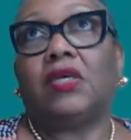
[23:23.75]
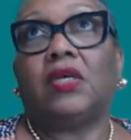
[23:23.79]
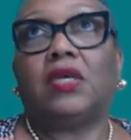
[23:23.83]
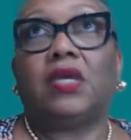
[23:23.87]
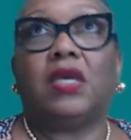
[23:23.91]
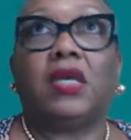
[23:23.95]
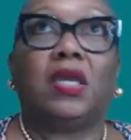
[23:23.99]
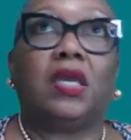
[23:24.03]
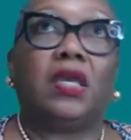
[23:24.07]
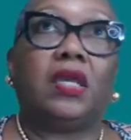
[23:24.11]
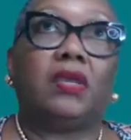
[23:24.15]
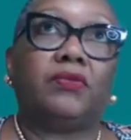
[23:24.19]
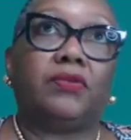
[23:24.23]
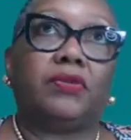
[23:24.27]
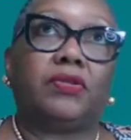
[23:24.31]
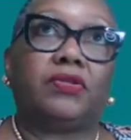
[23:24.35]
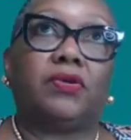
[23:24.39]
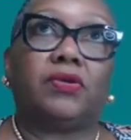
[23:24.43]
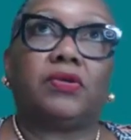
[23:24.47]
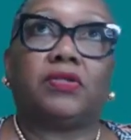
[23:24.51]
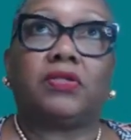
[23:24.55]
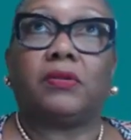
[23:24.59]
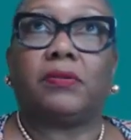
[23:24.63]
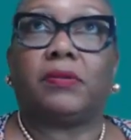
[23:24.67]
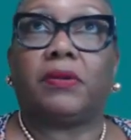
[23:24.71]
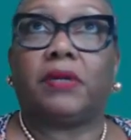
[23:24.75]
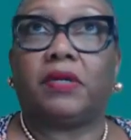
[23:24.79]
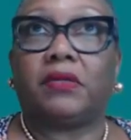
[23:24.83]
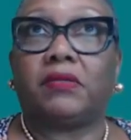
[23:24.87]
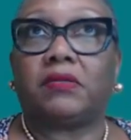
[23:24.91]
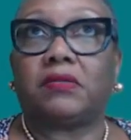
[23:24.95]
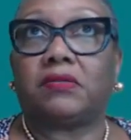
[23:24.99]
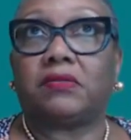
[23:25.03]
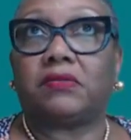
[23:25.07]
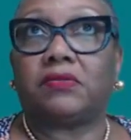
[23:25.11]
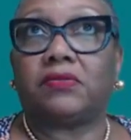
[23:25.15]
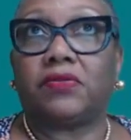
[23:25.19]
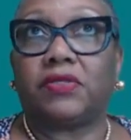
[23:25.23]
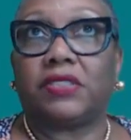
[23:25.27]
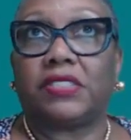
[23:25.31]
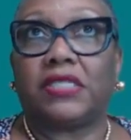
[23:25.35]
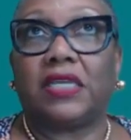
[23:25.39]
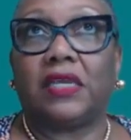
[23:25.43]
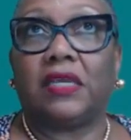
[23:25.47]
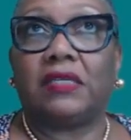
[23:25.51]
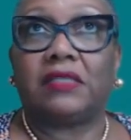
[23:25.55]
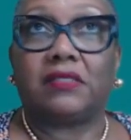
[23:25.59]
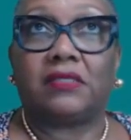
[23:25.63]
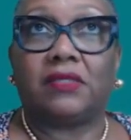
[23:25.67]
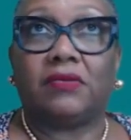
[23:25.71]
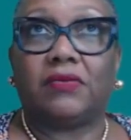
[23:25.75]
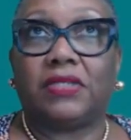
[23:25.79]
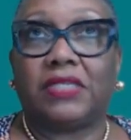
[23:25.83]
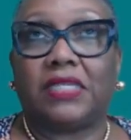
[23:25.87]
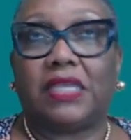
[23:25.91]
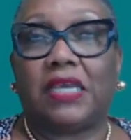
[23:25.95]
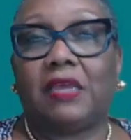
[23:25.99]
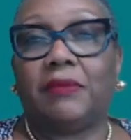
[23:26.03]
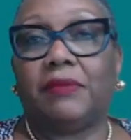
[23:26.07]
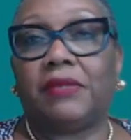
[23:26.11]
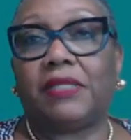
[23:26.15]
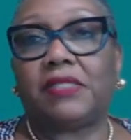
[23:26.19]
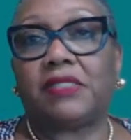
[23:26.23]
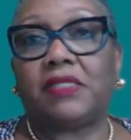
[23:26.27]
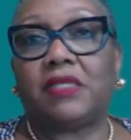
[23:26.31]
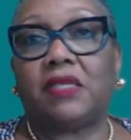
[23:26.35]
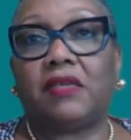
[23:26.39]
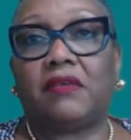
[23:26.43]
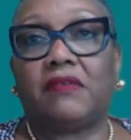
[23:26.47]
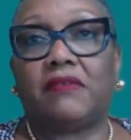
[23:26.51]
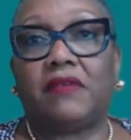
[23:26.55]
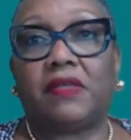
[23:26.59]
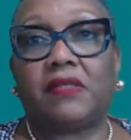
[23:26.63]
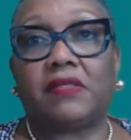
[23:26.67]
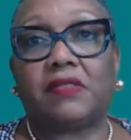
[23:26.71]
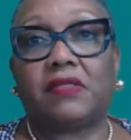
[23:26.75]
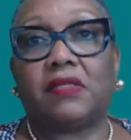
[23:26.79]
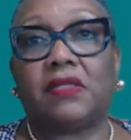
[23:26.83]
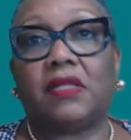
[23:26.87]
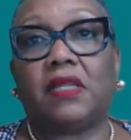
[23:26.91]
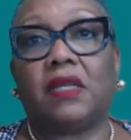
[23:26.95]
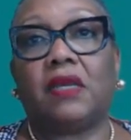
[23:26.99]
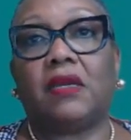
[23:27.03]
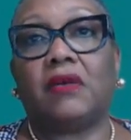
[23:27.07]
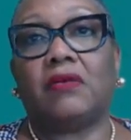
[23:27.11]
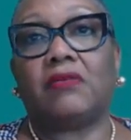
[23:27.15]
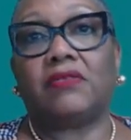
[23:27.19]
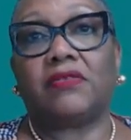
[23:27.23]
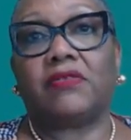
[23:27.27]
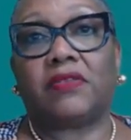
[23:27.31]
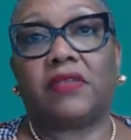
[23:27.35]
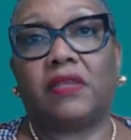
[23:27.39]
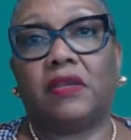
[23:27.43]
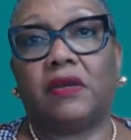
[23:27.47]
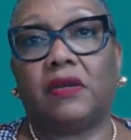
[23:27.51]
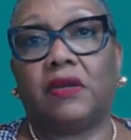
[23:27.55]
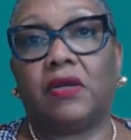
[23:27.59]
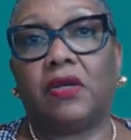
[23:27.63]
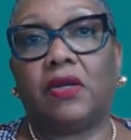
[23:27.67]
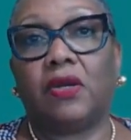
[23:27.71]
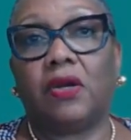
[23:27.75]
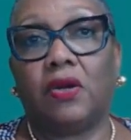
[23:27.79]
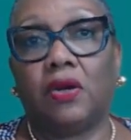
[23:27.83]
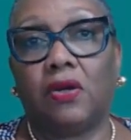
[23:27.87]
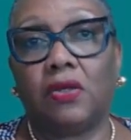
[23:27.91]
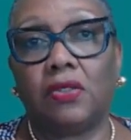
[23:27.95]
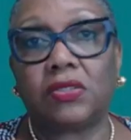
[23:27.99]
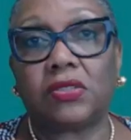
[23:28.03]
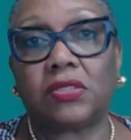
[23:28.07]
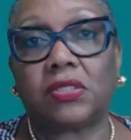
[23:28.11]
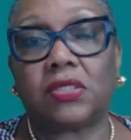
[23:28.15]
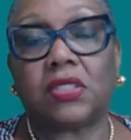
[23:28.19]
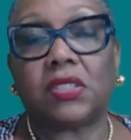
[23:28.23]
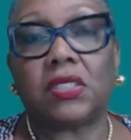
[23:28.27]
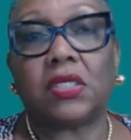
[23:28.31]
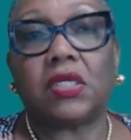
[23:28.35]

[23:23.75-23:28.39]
and we talked about retirement savings and healthcare cost,